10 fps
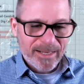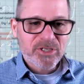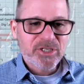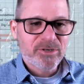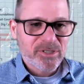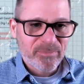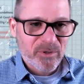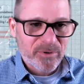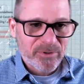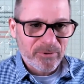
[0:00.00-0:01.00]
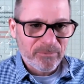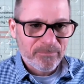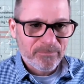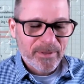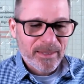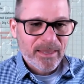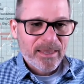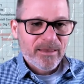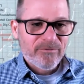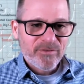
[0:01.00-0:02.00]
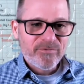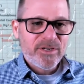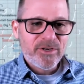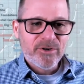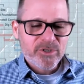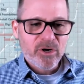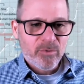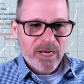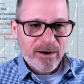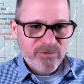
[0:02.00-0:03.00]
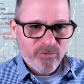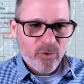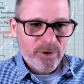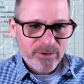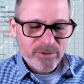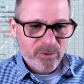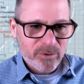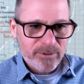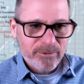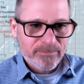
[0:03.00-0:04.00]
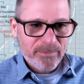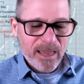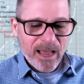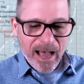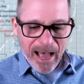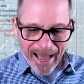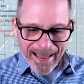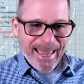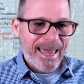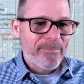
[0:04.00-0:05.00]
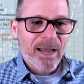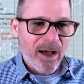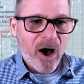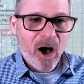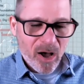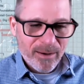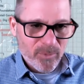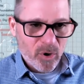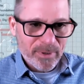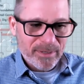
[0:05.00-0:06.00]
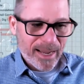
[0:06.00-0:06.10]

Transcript: to share something with you. 15 years ago, when I was 40 years old, I had my aha moment.